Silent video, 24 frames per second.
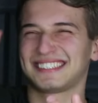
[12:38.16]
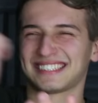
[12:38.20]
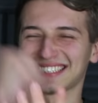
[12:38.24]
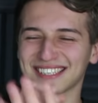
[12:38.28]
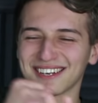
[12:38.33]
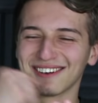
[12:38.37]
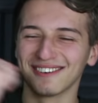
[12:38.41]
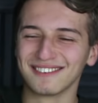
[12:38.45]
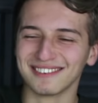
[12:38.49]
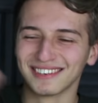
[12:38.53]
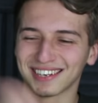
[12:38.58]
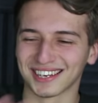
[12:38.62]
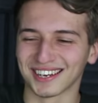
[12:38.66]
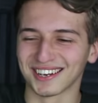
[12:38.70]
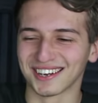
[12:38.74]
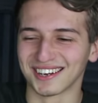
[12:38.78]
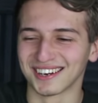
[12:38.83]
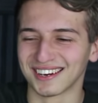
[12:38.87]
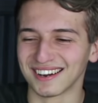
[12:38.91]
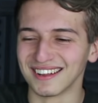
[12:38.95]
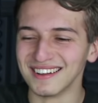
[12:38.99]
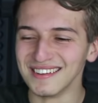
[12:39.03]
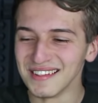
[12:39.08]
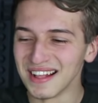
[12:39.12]
So
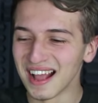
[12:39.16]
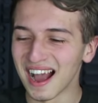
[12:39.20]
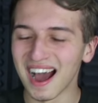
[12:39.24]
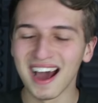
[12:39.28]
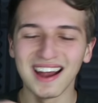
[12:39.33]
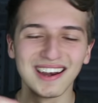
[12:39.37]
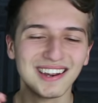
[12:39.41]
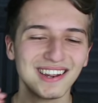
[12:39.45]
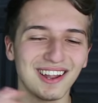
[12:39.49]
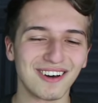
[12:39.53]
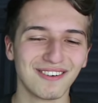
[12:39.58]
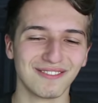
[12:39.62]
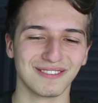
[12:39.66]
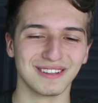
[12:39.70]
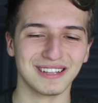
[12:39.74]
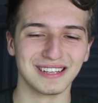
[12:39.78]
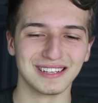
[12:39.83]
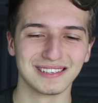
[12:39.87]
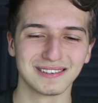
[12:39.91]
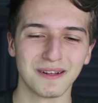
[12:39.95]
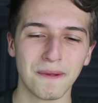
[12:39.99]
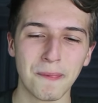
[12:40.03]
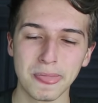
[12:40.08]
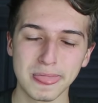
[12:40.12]
good. I love
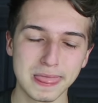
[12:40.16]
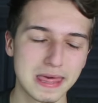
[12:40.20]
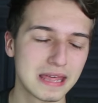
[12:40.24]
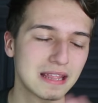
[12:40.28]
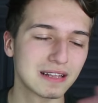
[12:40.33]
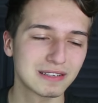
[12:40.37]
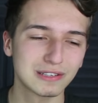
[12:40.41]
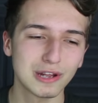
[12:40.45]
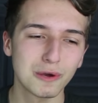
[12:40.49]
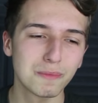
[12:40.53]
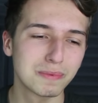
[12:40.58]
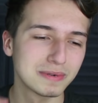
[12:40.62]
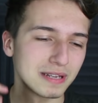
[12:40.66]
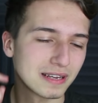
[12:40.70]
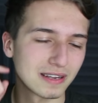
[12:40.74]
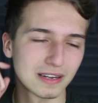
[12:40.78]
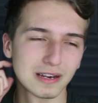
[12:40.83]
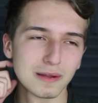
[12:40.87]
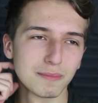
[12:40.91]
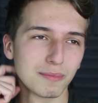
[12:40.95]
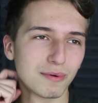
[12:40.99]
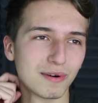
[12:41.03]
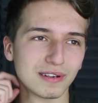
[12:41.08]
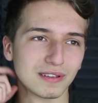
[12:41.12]
these, and there's no
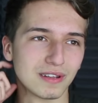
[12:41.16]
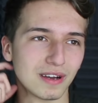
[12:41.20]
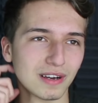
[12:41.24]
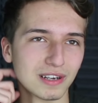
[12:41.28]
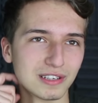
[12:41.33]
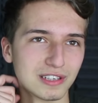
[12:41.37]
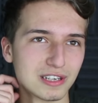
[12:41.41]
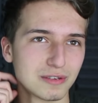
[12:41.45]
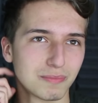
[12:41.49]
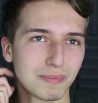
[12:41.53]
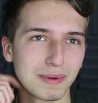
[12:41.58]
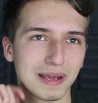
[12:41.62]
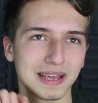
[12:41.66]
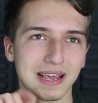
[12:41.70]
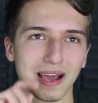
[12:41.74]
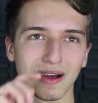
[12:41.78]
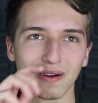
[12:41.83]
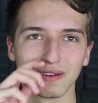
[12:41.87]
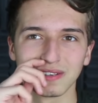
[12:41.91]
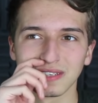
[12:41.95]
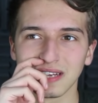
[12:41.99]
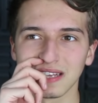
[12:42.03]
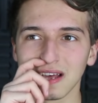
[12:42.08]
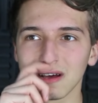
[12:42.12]
particular point that I could just pick
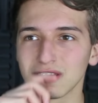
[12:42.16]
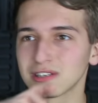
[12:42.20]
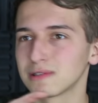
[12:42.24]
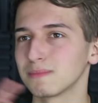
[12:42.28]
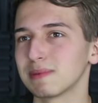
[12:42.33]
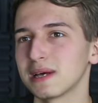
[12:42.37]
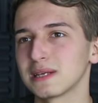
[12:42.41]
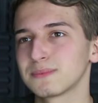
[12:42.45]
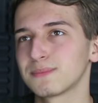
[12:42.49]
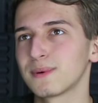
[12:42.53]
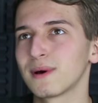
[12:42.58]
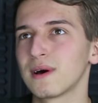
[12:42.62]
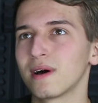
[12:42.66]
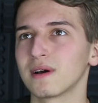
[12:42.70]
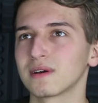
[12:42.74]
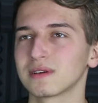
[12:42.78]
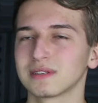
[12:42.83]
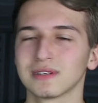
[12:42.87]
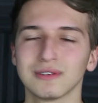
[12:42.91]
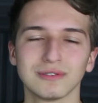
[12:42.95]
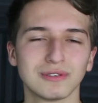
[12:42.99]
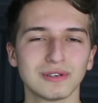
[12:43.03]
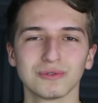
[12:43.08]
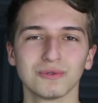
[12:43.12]
out and say that was the best part
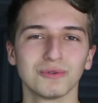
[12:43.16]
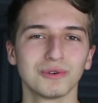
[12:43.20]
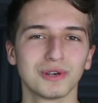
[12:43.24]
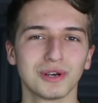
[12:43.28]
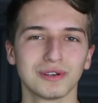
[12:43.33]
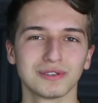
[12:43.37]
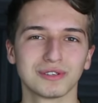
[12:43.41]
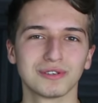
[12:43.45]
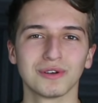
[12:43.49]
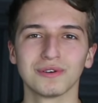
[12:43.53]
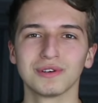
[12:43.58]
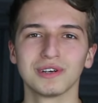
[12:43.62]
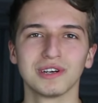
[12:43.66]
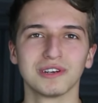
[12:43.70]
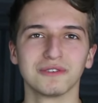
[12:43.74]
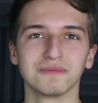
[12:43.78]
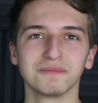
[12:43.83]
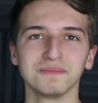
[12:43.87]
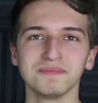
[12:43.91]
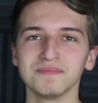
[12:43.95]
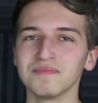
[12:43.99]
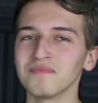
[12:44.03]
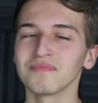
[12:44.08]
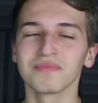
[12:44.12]
because it was just all good, so good.
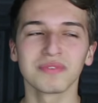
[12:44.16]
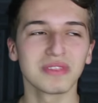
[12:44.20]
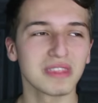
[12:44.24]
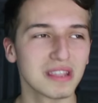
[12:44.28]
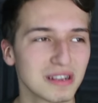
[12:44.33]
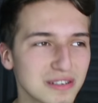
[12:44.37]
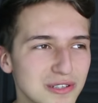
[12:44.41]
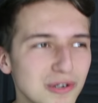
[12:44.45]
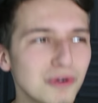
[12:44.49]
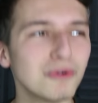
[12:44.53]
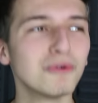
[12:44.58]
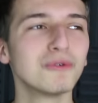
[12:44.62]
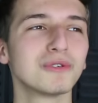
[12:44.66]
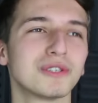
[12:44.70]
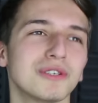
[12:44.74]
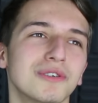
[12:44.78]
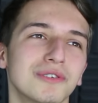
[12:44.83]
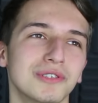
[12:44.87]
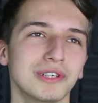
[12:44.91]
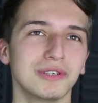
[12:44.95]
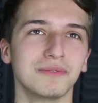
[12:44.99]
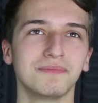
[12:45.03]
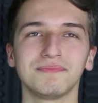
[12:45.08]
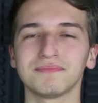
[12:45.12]
It's all
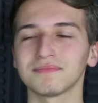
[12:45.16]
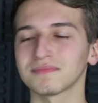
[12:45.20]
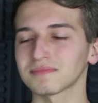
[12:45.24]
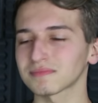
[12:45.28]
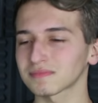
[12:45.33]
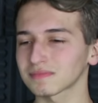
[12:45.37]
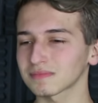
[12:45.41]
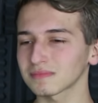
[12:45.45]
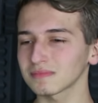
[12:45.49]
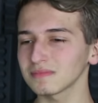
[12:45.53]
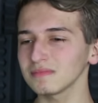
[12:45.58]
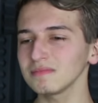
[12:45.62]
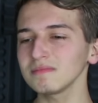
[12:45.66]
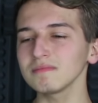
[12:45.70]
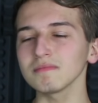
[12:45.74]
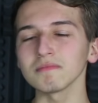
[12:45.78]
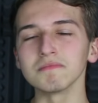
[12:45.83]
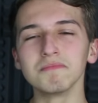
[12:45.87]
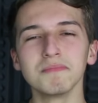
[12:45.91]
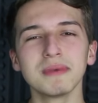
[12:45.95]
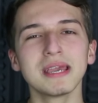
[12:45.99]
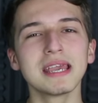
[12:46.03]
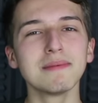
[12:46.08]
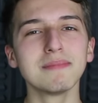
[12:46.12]
so good.
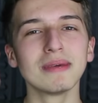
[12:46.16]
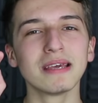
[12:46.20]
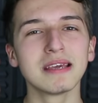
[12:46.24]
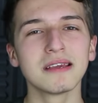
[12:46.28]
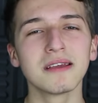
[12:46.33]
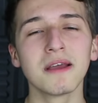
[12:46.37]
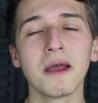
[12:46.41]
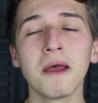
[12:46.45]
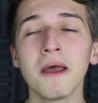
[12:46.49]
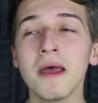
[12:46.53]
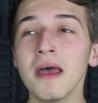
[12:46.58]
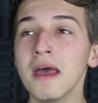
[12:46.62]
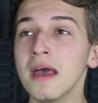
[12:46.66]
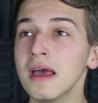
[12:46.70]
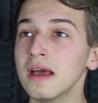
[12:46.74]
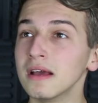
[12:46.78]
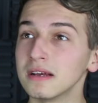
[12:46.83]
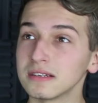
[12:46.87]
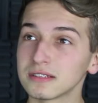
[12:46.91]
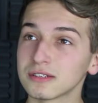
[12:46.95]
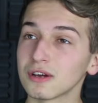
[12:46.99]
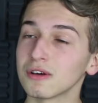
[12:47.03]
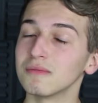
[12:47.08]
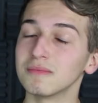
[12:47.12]
Meme,
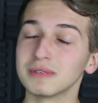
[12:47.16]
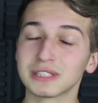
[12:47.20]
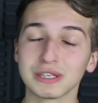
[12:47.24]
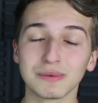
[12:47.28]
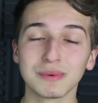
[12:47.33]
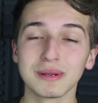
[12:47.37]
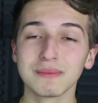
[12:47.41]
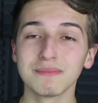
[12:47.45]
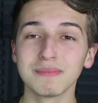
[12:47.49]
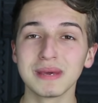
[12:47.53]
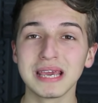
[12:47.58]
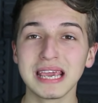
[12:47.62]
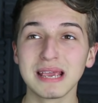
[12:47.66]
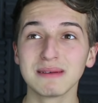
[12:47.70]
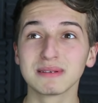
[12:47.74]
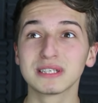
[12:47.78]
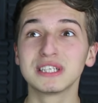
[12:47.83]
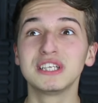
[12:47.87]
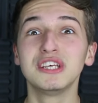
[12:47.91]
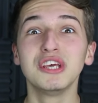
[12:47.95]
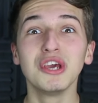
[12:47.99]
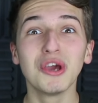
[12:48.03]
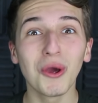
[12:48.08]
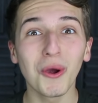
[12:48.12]
so so many
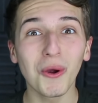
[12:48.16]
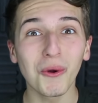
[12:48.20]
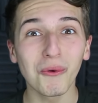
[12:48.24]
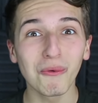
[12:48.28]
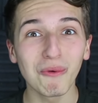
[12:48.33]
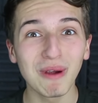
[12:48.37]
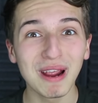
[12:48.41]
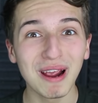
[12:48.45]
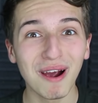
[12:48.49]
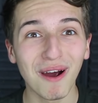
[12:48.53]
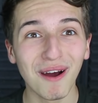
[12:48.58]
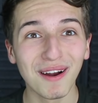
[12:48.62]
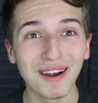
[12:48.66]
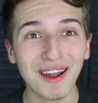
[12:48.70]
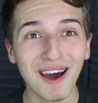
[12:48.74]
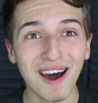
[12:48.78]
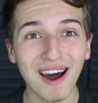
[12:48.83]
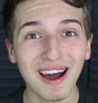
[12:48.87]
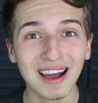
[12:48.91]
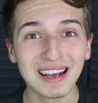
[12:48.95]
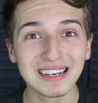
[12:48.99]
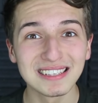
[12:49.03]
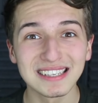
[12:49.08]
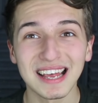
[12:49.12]
memes. Yuri on
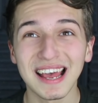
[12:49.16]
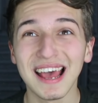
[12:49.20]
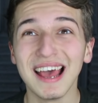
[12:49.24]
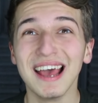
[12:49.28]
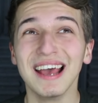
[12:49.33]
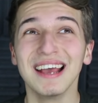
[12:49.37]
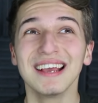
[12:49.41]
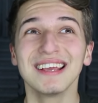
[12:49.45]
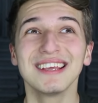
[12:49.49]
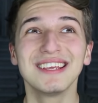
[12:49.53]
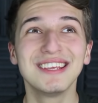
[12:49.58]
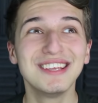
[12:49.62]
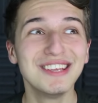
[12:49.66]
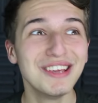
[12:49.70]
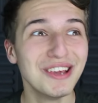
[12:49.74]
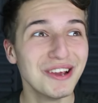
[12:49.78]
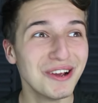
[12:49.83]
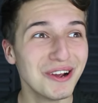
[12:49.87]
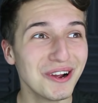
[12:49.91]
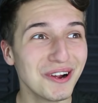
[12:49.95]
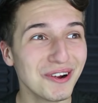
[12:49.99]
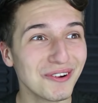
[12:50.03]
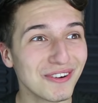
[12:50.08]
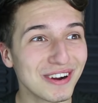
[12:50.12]
Ice,
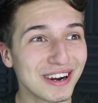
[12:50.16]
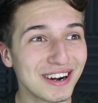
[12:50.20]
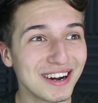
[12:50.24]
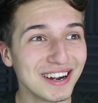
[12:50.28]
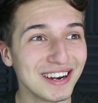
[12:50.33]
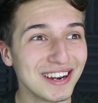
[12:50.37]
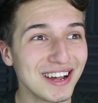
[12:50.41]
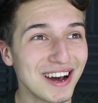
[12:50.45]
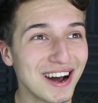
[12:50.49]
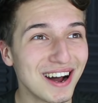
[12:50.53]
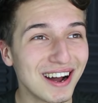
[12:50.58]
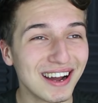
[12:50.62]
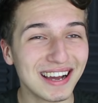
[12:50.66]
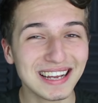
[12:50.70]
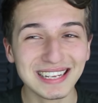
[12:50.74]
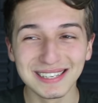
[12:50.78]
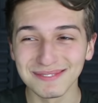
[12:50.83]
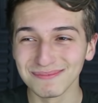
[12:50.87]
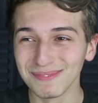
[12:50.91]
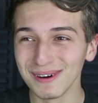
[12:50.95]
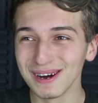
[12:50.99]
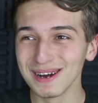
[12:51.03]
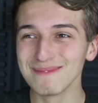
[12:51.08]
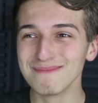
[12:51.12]
Yuri on
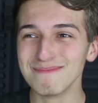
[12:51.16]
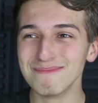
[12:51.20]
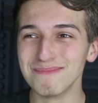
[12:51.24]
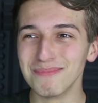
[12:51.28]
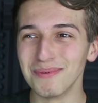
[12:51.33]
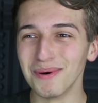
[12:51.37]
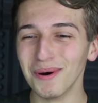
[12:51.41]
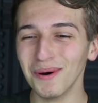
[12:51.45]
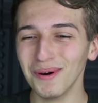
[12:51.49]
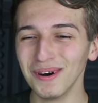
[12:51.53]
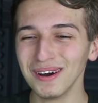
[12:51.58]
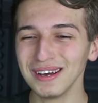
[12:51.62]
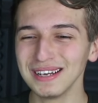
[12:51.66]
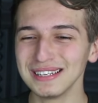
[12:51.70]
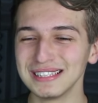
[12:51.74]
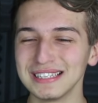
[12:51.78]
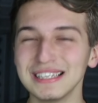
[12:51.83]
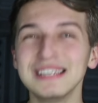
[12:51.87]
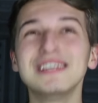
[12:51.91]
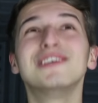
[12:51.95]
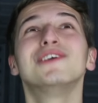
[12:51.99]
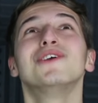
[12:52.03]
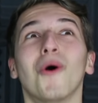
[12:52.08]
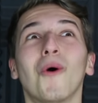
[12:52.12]
Ice, my boys,
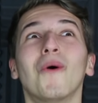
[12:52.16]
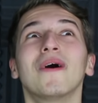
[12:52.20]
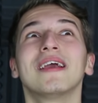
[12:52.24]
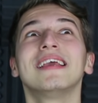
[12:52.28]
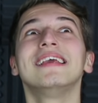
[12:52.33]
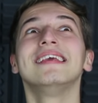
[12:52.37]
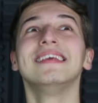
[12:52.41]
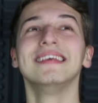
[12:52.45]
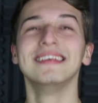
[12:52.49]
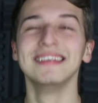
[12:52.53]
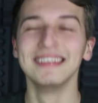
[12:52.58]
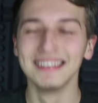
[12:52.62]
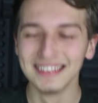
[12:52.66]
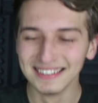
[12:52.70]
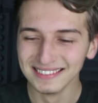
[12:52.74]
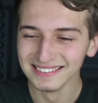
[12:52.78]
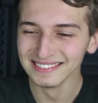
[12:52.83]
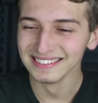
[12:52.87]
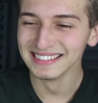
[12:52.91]
yoy.